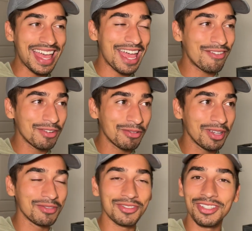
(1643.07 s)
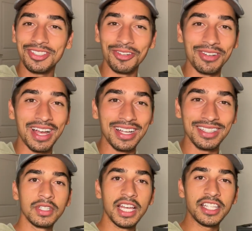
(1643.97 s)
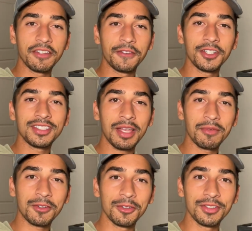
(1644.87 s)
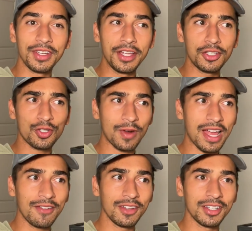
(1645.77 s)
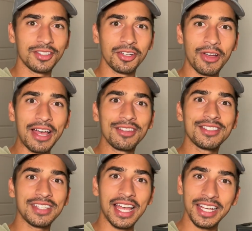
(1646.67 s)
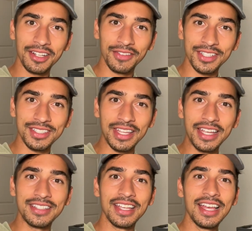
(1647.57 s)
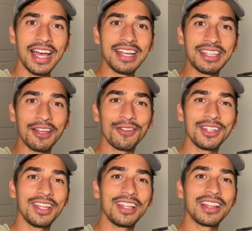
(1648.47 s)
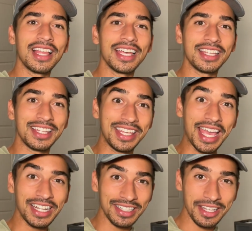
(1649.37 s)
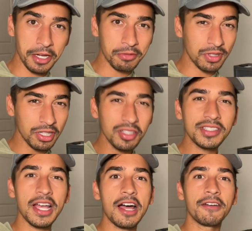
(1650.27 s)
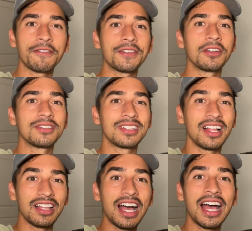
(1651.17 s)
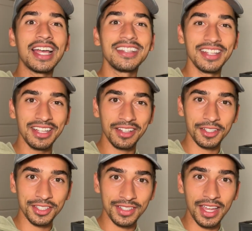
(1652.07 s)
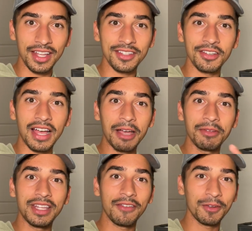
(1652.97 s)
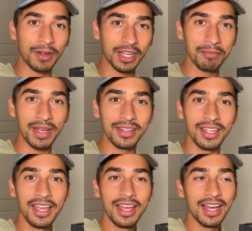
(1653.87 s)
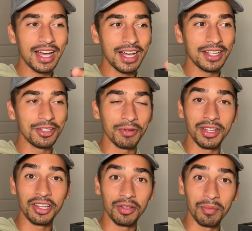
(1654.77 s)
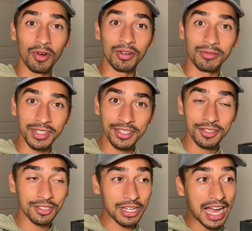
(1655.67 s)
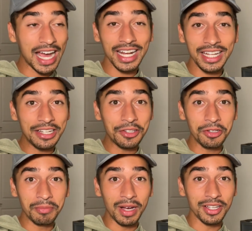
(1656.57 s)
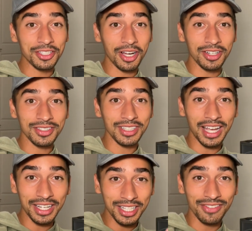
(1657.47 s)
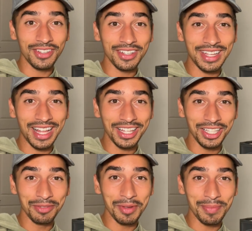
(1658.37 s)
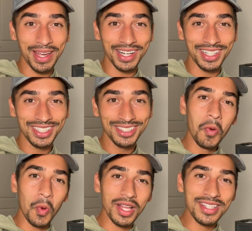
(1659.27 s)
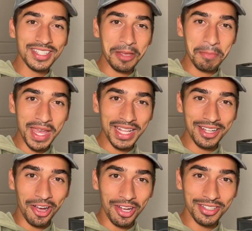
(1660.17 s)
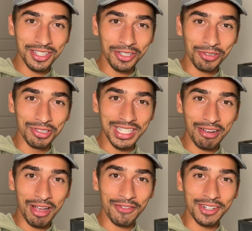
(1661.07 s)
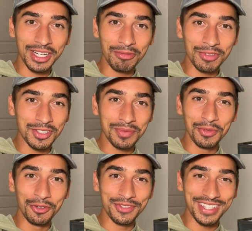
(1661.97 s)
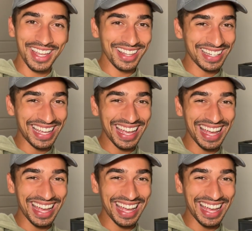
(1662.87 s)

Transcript: Everyone was just so kind. As a first-time cruiser and traveler to go outside of the States, I definitely didn't like getting there. It was a little tough. There was a lot I didn't understand, so I would definitely recommend doing a little more research. I didn't do much, honestly. I could have done that a little bit better. Once I made it onto the cruise, however, it was smooth sailing.